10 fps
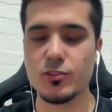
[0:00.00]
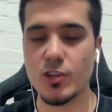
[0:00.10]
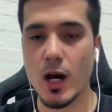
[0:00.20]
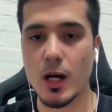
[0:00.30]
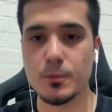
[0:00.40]

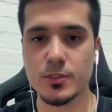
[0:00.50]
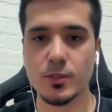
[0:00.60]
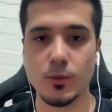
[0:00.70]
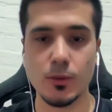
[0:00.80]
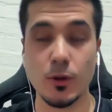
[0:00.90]
jobs
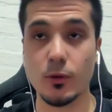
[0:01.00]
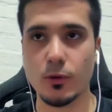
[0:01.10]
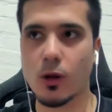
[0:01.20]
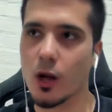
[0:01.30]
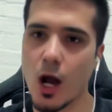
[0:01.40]
or
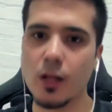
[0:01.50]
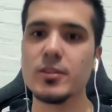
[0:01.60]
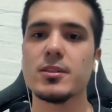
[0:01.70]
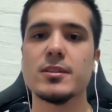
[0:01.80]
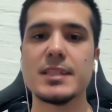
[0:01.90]
cron
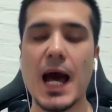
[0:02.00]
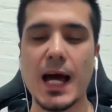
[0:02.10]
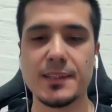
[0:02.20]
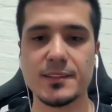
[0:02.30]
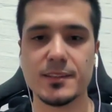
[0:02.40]

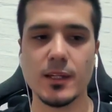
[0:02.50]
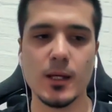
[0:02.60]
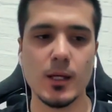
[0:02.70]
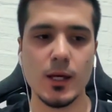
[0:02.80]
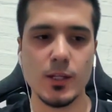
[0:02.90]
tasks
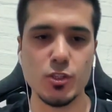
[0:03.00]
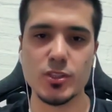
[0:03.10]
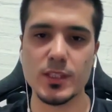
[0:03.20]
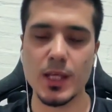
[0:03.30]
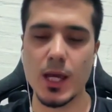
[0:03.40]

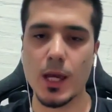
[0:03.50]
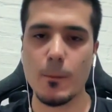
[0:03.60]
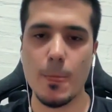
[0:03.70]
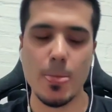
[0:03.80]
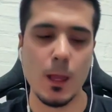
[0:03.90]
using the
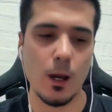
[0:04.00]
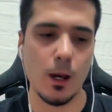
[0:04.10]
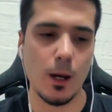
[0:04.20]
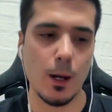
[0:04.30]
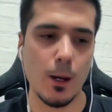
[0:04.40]

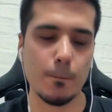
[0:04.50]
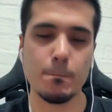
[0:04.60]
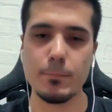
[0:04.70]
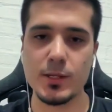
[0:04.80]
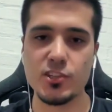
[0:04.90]

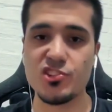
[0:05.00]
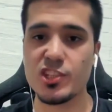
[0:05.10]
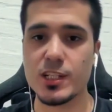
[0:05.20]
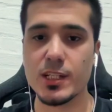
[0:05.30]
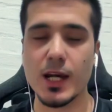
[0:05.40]

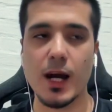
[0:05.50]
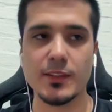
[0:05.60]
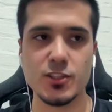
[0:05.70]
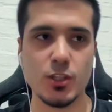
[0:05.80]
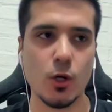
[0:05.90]
pg
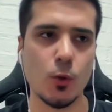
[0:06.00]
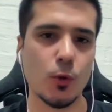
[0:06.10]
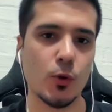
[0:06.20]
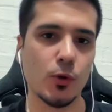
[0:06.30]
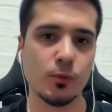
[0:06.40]

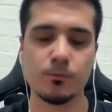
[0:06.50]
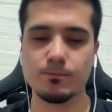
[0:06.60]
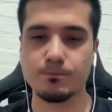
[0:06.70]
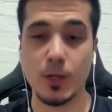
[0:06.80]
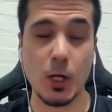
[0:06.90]
underscore
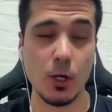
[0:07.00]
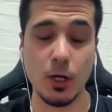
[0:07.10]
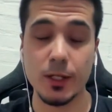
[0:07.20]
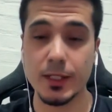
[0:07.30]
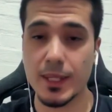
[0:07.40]

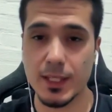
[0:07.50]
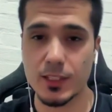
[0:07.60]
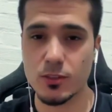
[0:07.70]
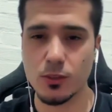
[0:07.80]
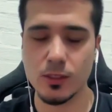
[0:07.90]
cron, I think
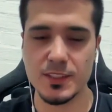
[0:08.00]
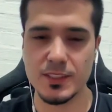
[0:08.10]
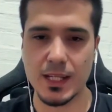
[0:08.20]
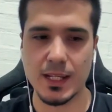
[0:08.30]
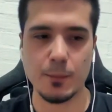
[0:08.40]
it's called. It's
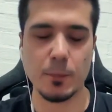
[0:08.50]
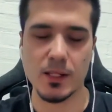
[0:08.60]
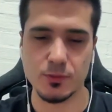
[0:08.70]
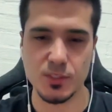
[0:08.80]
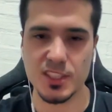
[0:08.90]
like a
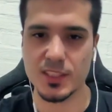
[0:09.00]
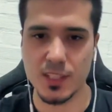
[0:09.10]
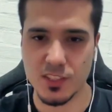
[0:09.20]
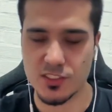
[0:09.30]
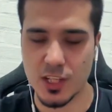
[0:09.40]
Postgres
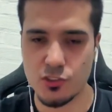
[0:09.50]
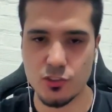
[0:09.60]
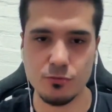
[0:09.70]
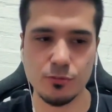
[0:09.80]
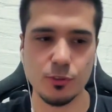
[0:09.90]

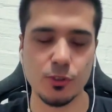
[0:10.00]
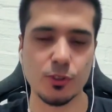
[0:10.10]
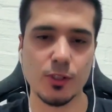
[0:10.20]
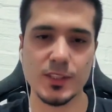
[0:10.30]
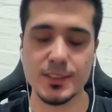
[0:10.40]
extension
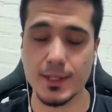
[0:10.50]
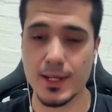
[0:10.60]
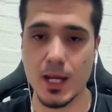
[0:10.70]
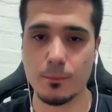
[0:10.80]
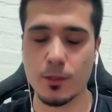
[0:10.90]
for setting
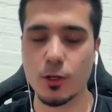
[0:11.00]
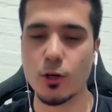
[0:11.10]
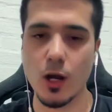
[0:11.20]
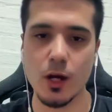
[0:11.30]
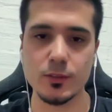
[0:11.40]
up
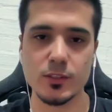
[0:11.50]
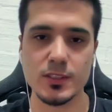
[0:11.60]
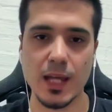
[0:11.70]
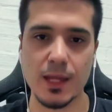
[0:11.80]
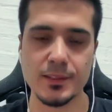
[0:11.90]
cron
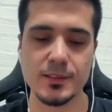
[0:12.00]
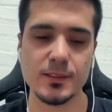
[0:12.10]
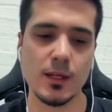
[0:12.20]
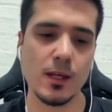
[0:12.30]
tasks.